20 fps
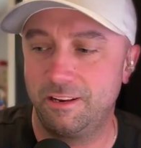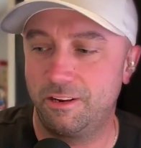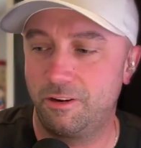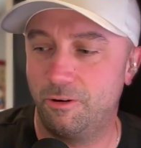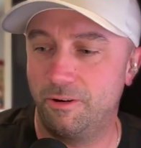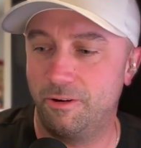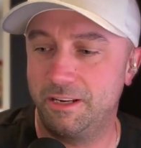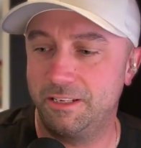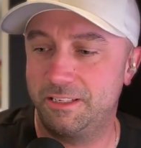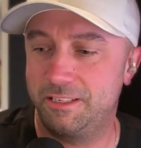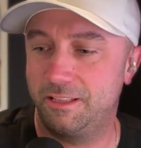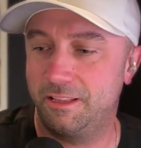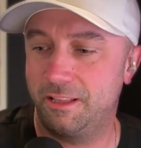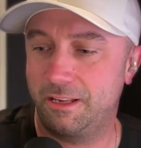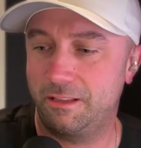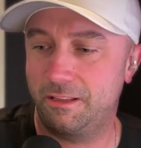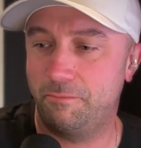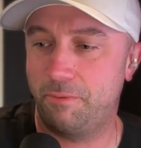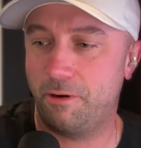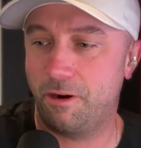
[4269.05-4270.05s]
going to,
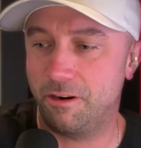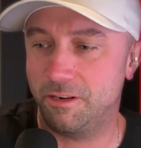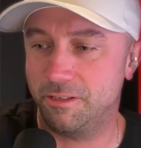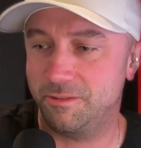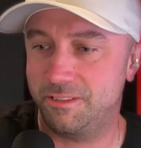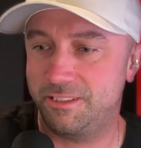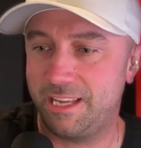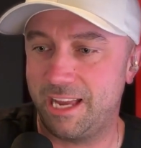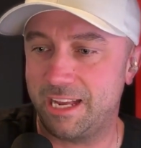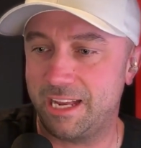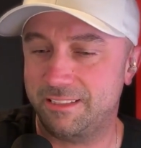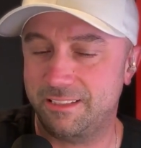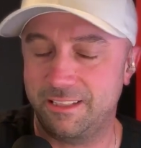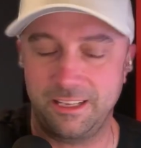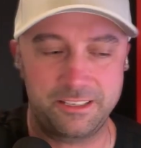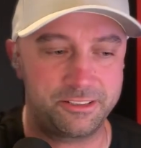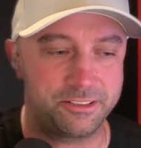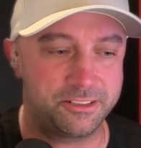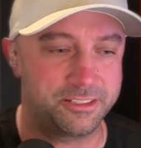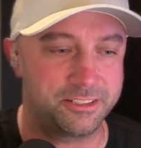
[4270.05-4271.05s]
like, the bars with tax
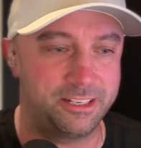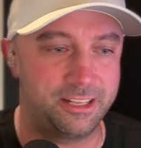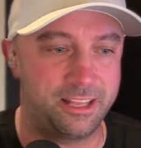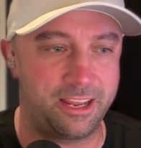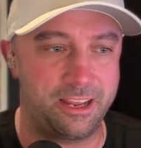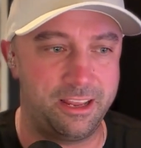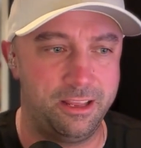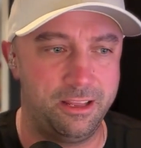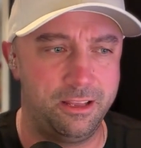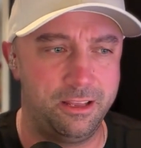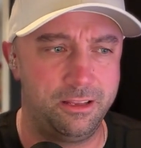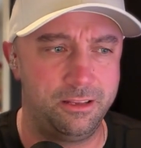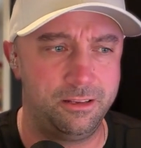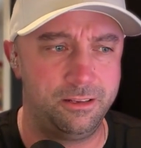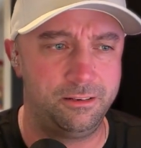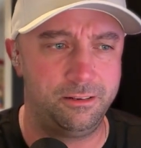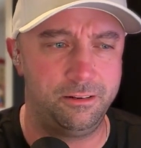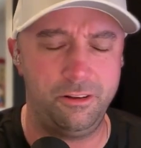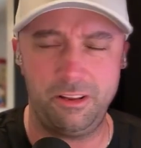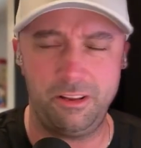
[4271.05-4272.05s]
collectors, and, like,
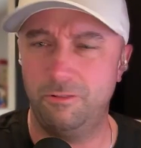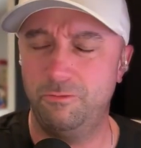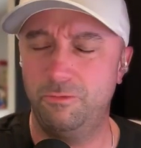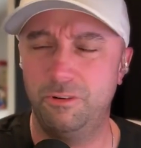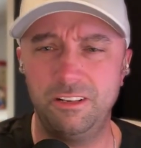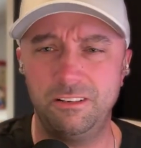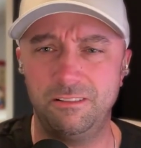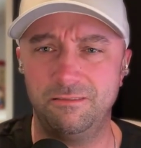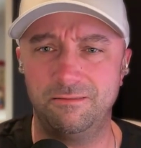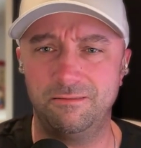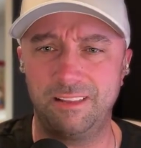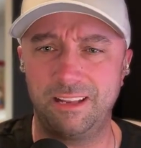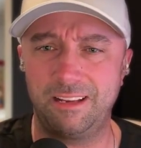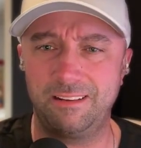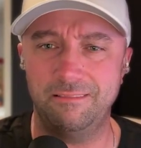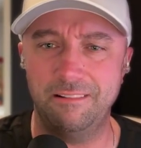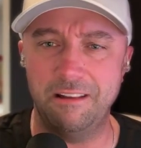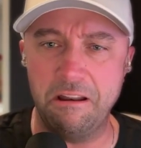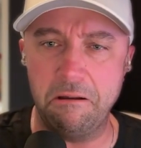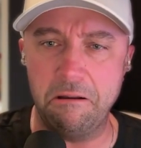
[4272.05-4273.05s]
no, you wouldn't, like,
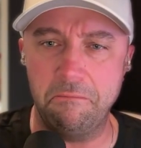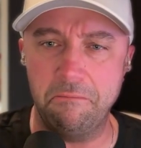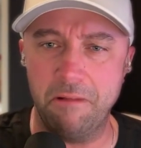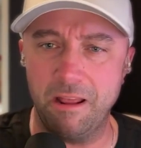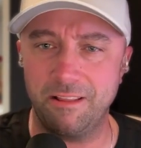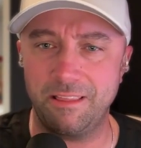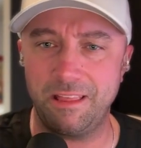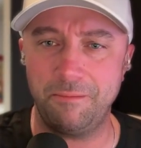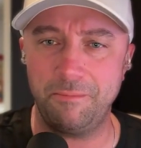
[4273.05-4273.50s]
none of that